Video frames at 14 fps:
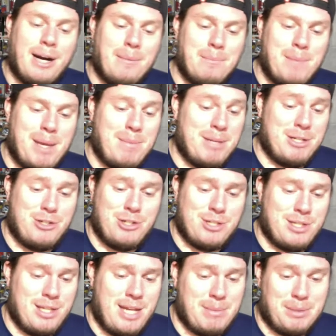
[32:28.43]
Maybe it's just
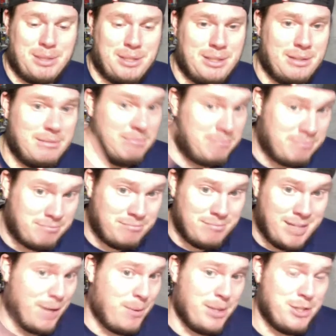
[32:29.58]
the neighborhood.
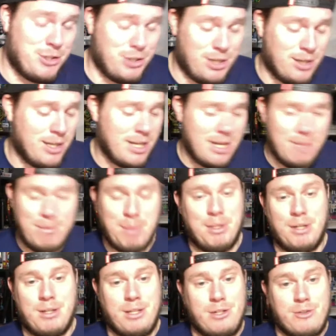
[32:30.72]
Not quite sure. People
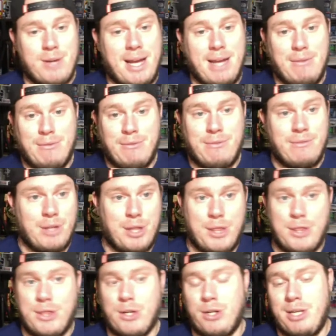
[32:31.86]
literally drive
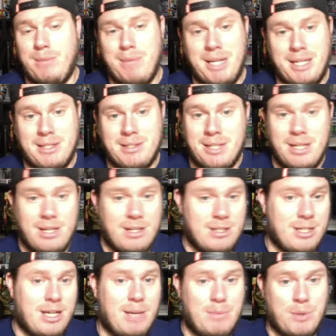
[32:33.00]
30 minutes to
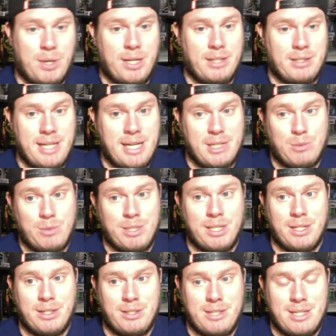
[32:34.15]
come to our LCS when
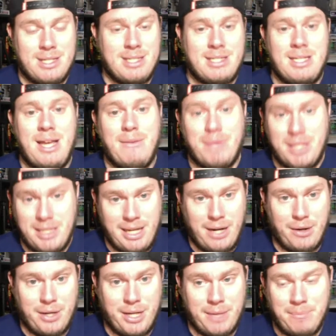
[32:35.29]
there's 7 in the
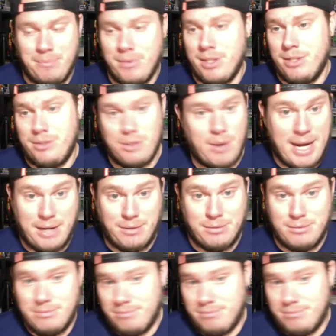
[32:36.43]
area. So I don't